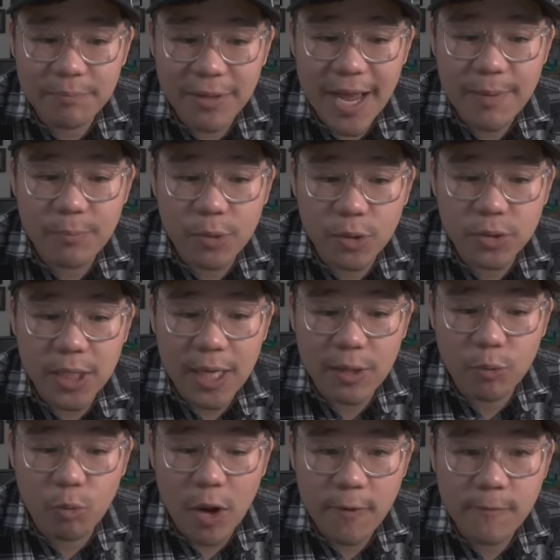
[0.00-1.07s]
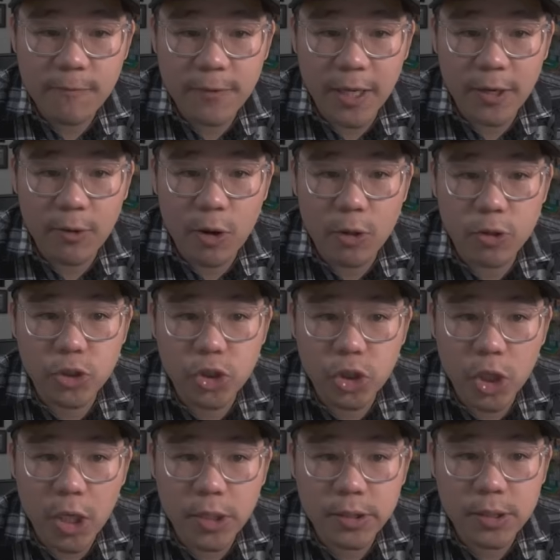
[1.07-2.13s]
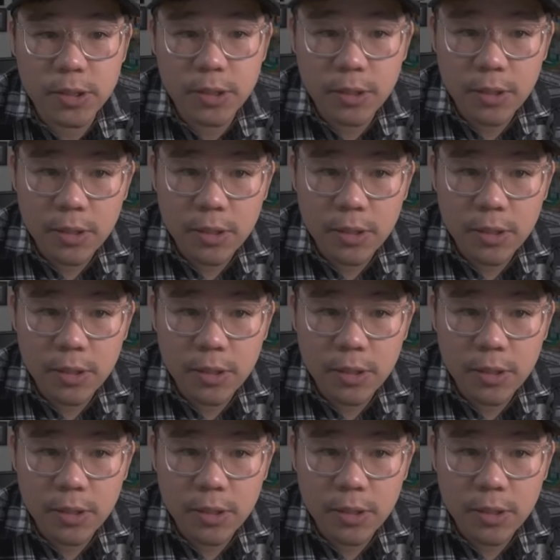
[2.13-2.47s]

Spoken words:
Black Bolt and White Flare are just